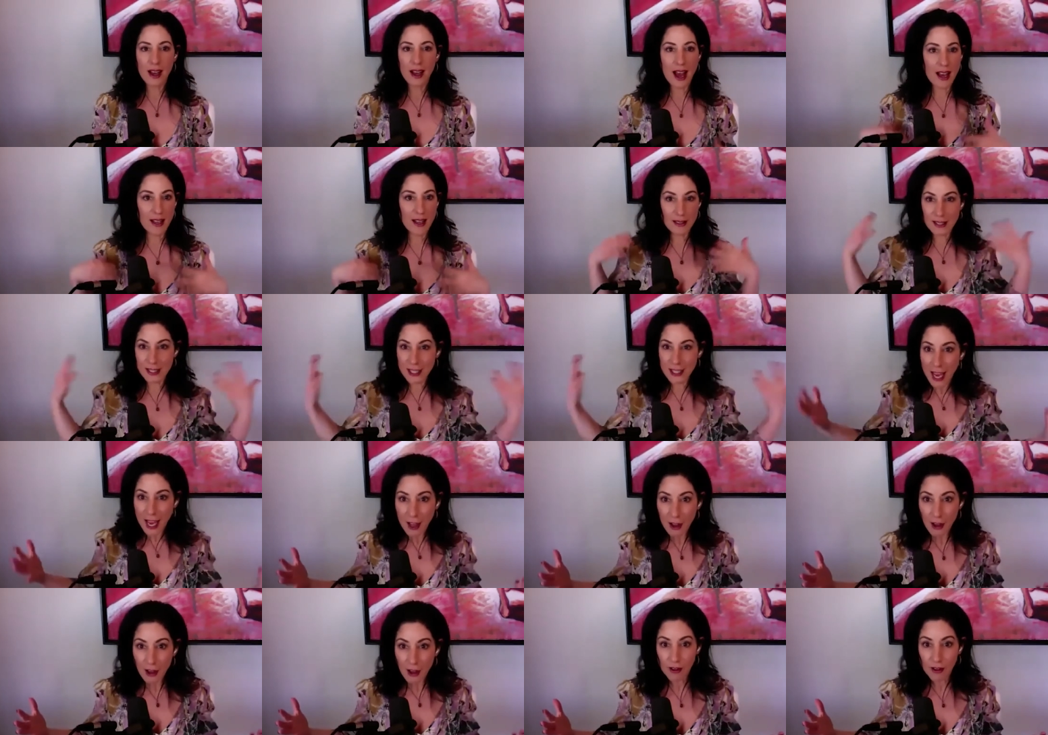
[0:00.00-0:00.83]
Uh,
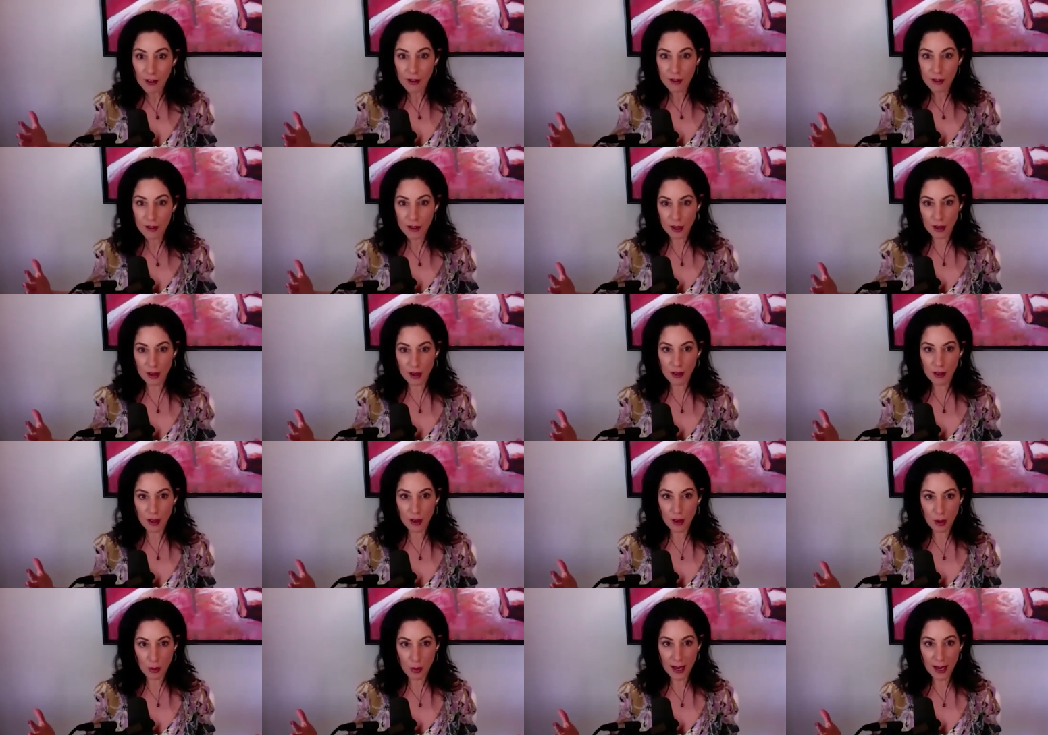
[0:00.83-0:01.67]
scale the,
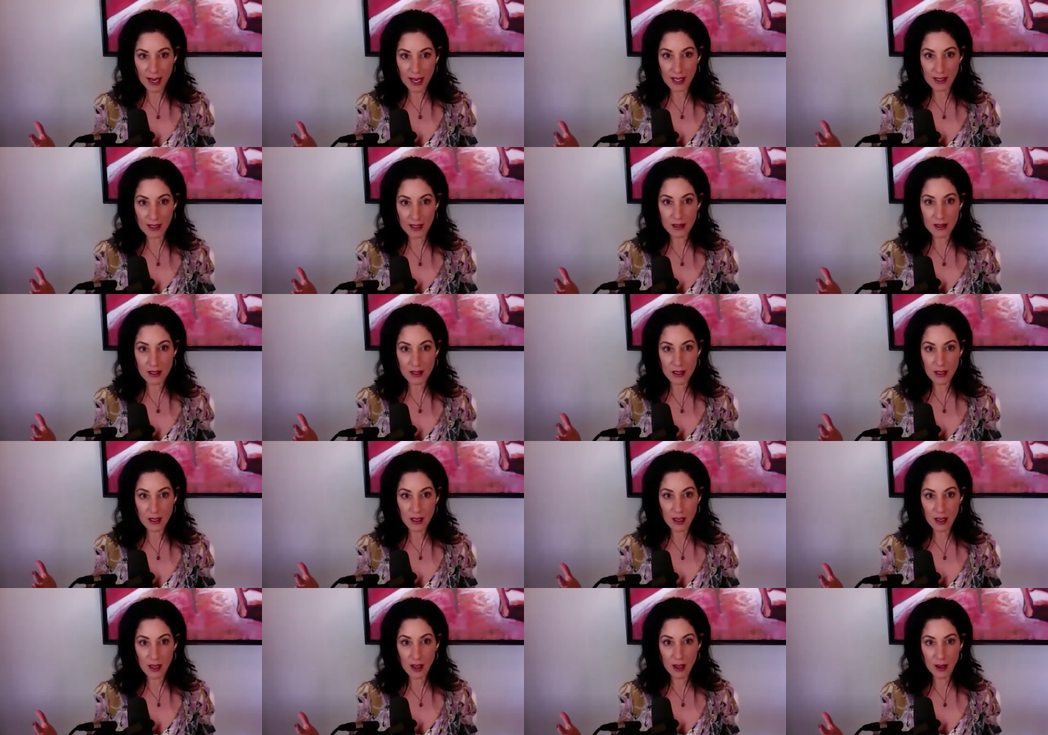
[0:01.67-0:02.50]
the quickest.
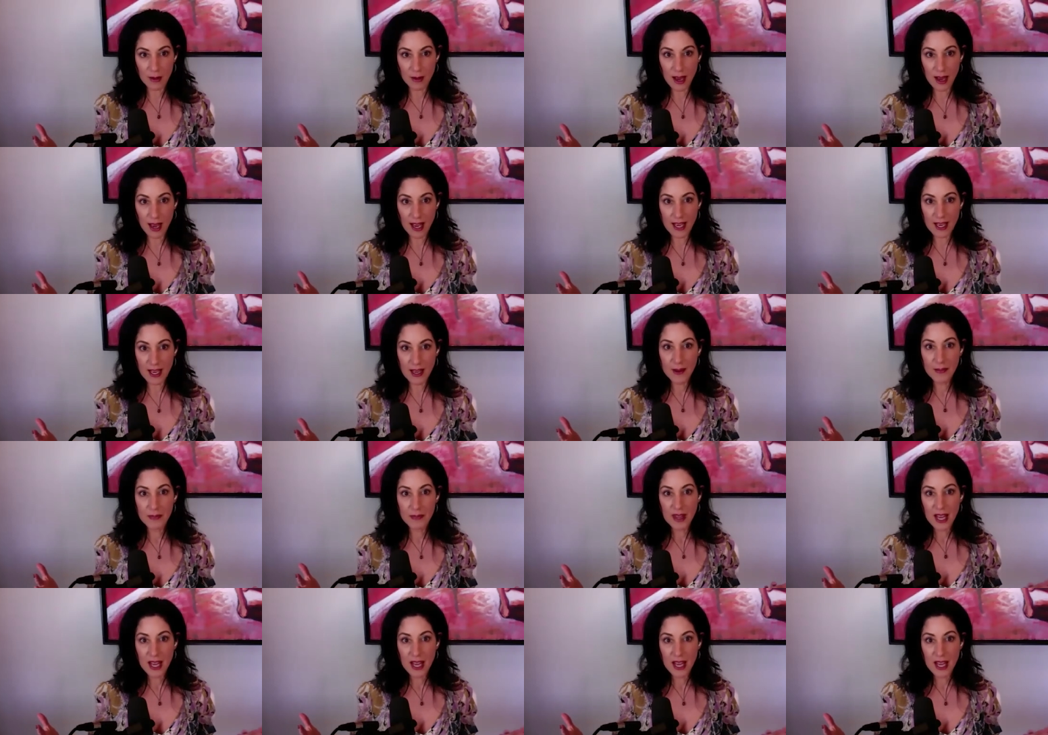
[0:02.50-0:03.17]
Okay.